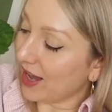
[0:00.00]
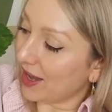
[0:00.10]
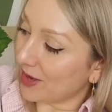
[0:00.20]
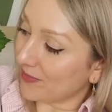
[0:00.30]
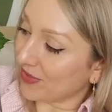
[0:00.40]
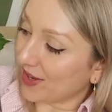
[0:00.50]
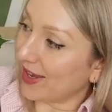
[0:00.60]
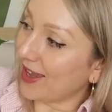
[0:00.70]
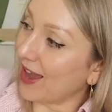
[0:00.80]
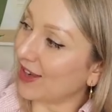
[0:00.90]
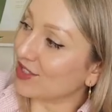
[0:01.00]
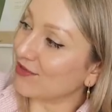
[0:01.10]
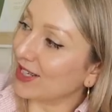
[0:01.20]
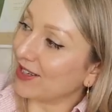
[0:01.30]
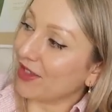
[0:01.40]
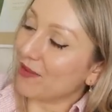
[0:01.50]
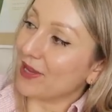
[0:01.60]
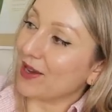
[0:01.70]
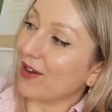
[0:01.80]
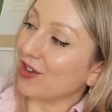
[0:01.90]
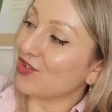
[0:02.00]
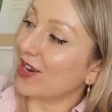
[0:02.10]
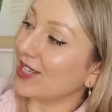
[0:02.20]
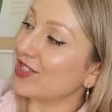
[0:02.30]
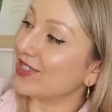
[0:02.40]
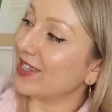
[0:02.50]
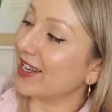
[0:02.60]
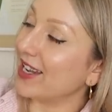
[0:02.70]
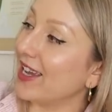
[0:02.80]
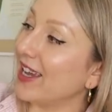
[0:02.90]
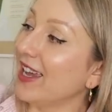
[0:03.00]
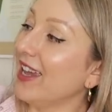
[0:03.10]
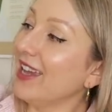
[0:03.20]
Yeah, I just really like the big hydrangeas in it.